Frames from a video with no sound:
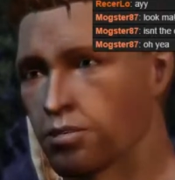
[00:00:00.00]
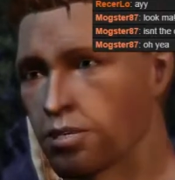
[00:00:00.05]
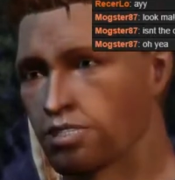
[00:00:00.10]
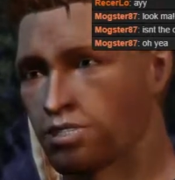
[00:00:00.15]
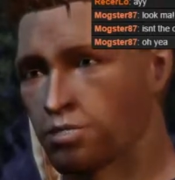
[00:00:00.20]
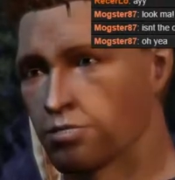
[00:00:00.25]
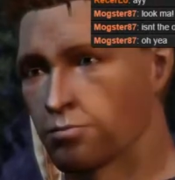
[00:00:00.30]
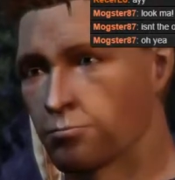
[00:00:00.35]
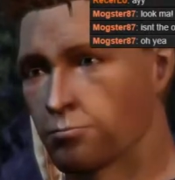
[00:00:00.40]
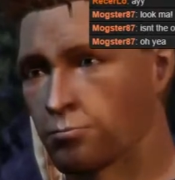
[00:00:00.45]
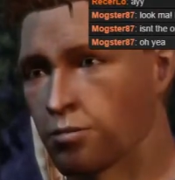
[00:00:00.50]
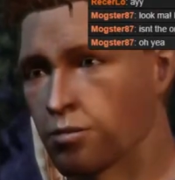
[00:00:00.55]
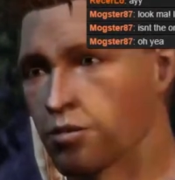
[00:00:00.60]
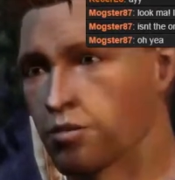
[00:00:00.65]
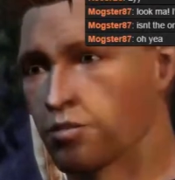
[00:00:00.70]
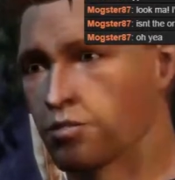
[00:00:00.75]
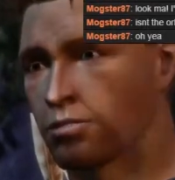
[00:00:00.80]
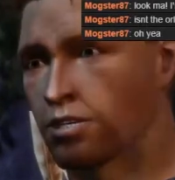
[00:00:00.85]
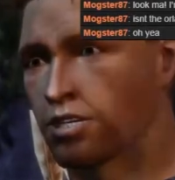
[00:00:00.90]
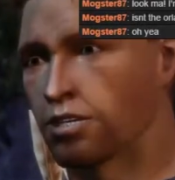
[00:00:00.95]
I
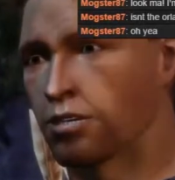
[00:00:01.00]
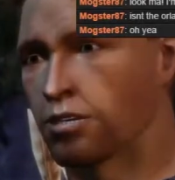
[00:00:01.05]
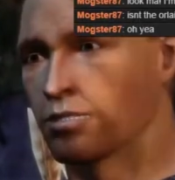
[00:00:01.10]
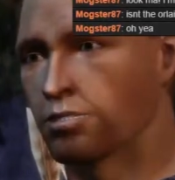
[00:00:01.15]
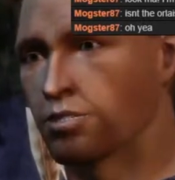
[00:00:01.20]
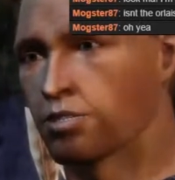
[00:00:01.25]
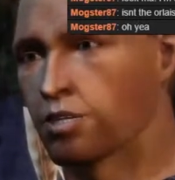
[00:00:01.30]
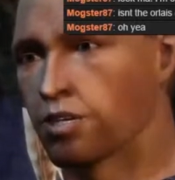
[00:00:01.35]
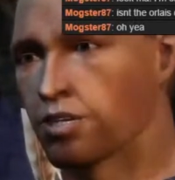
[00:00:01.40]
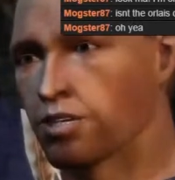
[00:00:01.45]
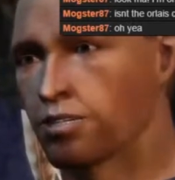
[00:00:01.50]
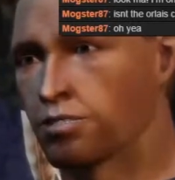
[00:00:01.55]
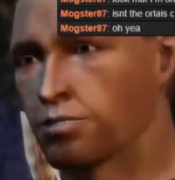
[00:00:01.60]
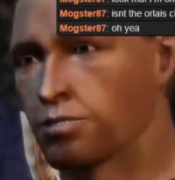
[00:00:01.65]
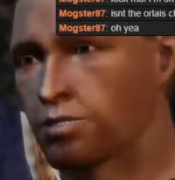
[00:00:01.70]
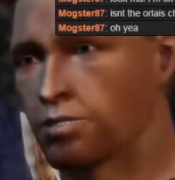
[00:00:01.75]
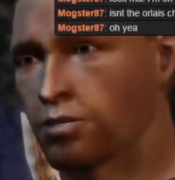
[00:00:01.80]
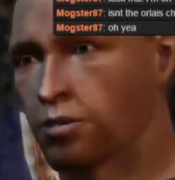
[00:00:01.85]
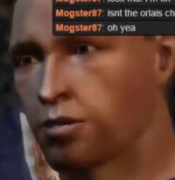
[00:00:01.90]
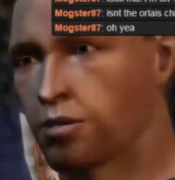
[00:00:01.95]
suppose the answer
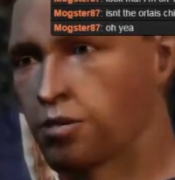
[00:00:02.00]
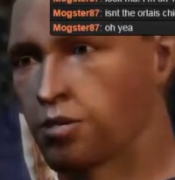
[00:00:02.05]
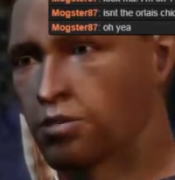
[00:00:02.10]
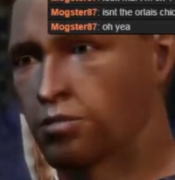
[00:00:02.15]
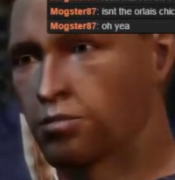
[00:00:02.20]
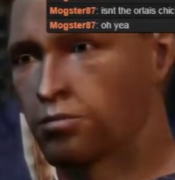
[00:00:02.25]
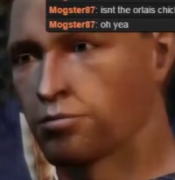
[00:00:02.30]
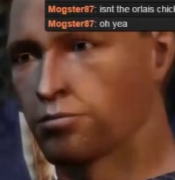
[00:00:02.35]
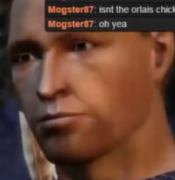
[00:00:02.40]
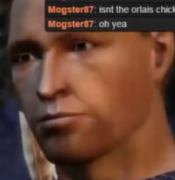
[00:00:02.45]
is no.